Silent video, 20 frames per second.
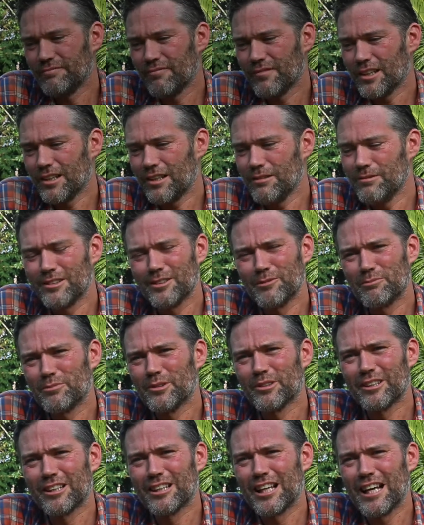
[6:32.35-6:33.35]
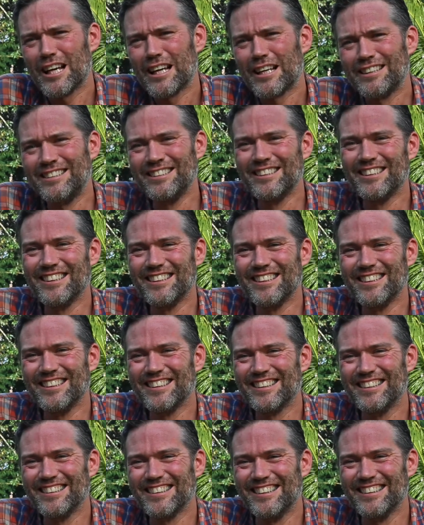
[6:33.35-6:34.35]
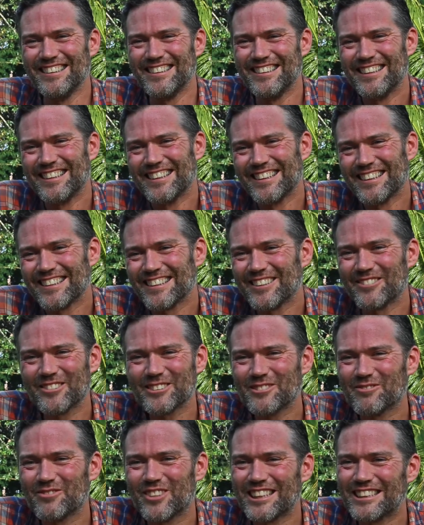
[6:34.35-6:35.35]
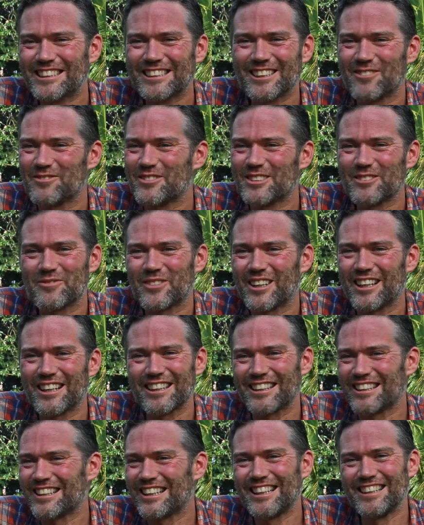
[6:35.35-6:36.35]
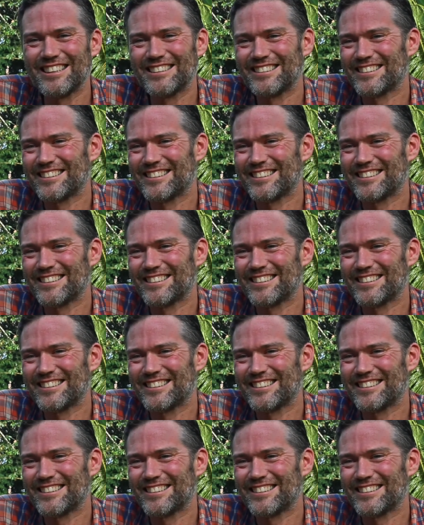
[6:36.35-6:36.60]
I wouldn't have bought the land. It wasn't my job to buy the land.